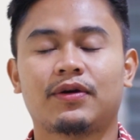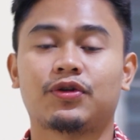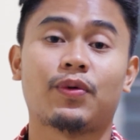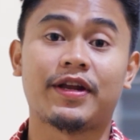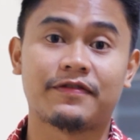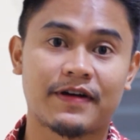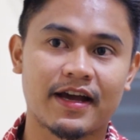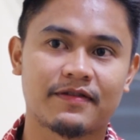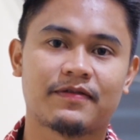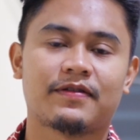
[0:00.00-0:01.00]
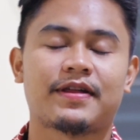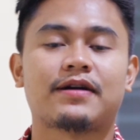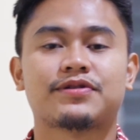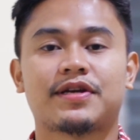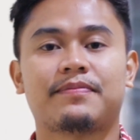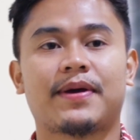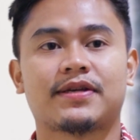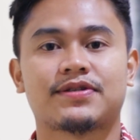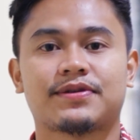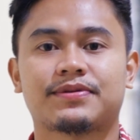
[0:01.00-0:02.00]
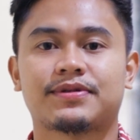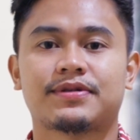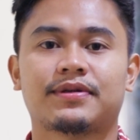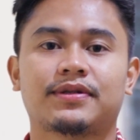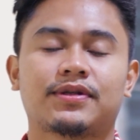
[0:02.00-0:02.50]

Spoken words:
or 25,000 pesos.